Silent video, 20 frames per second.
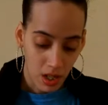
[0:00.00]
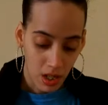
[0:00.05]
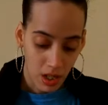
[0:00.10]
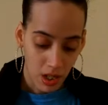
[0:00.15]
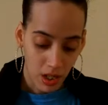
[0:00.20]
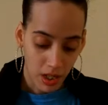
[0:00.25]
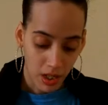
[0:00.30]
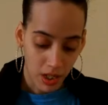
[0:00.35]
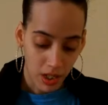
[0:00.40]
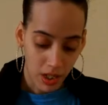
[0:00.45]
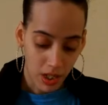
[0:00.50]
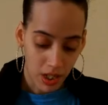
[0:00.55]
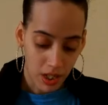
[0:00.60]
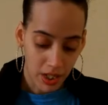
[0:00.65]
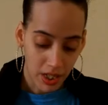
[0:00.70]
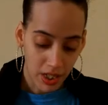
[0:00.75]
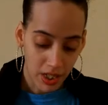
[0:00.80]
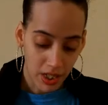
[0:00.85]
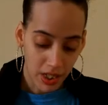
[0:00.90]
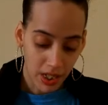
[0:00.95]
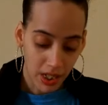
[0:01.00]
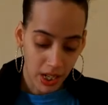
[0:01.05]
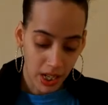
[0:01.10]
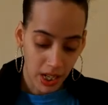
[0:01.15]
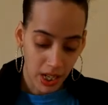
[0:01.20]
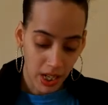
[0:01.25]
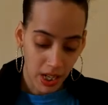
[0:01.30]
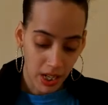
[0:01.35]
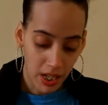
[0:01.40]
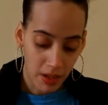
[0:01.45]
another
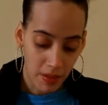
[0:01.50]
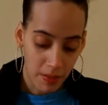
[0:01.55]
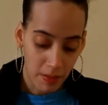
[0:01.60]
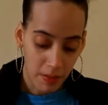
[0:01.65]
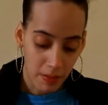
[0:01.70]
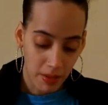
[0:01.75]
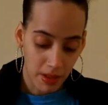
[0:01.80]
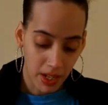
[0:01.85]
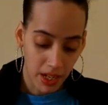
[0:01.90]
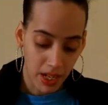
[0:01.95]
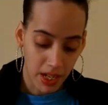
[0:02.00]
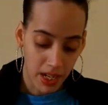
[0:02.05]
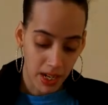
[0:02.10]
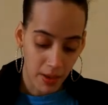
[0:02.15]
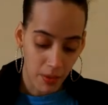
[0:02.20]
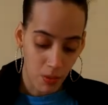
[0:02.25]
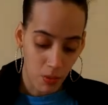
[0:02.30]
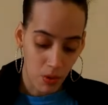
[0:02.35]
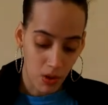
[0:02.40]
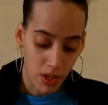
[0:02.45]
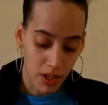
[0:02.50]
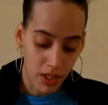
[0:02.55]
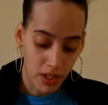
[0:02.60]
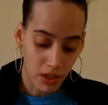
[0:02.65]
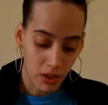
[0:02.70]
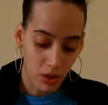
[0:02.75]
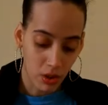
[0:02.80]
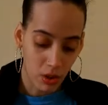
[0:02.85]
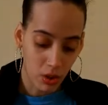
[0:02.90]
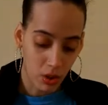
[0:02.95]
game that I want
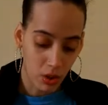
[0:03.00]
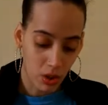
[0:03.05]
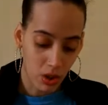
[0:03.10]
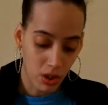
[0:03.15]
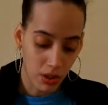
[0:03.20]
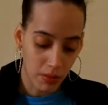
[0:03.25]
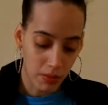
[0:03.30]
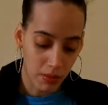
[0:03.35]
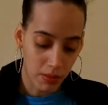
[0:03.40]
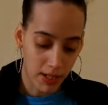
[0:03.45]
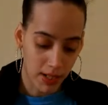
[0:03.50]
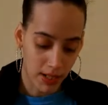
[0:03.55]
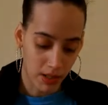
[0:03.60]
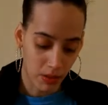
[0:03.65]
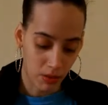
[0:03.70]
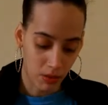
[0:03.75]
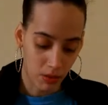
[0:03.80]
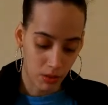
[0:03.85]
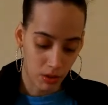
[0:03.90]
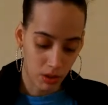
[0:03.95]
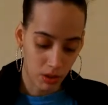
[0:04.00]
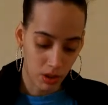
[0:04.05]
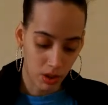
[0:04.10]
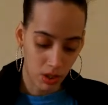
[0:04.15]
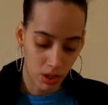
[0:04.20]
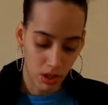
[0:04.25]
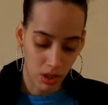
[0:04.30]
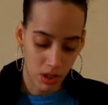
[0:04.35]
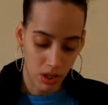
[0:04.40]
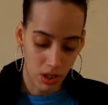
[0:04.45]
to talk about
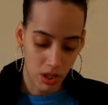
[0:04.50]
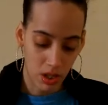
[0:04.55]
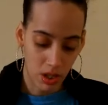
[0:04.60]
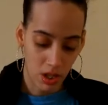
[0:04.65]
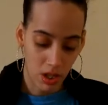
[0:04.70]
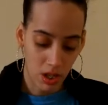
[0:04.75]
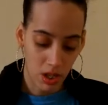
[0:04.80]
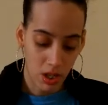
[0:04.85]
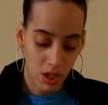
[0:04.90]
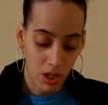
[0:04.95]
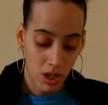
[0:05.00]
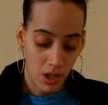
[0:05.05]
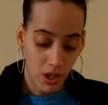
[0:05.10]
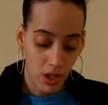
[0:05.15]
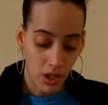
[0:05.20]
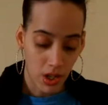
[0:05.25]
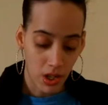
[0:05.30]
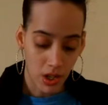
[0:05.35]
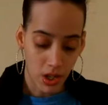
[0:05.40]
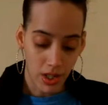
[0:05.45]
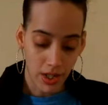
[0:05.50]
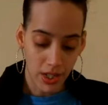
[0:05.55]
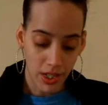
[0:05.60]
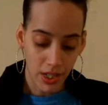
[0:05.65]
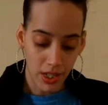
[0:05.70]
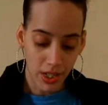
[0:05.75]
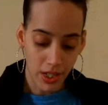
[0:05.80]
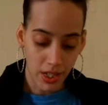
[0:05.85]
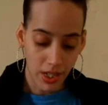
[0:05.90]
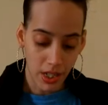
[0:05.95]
on
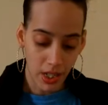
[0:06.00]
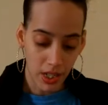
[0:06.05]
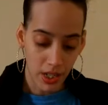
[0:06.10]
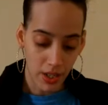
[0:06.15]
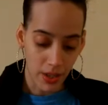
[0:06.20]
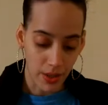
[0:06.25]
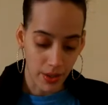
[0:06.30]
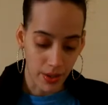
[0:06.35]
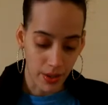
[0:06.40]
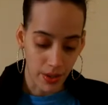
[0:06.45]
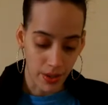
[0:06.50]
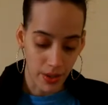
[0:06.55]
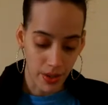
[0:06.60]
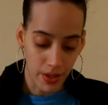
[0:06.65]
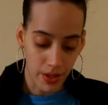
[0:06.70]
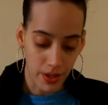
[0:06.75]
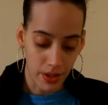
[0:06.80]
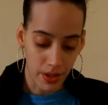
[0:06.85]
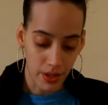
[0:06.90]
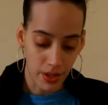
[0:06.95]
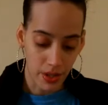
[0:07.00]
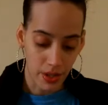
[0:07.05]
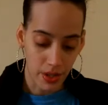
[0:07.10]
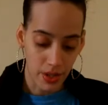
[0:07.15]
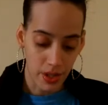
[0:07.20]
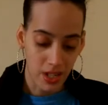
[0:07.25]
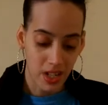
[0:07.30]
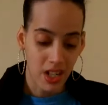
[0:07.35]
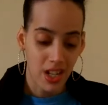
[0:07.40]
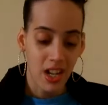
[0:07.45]
here,
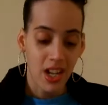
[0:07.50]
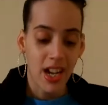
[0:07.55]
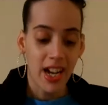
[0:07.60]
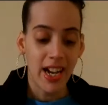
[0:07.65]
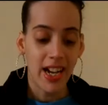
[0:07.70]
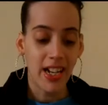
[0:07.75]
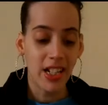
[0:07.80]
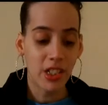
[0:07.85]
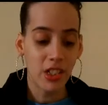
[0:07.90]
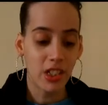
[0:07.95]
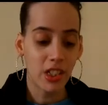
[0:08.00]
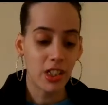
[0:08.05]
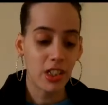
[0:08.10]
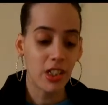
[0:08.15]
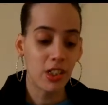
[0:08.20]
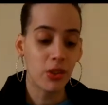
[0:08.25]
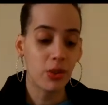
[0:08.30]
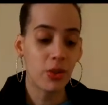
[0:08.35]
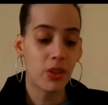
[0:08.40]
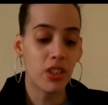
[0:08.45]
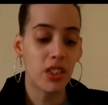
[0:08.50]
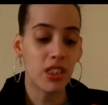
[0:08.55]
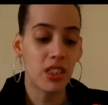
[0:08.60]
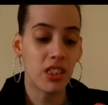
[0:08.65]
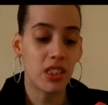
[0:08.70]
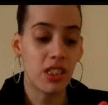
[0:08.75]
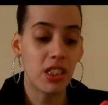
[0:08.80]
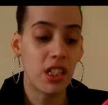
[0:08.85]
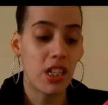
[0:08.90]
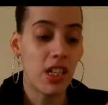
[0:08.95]
actually, you could
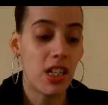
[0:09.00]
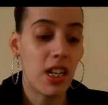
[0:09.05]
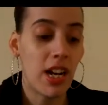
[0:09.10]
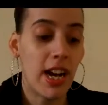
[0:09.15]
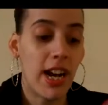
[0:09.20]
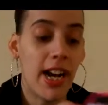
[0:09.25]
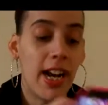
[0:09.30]
see I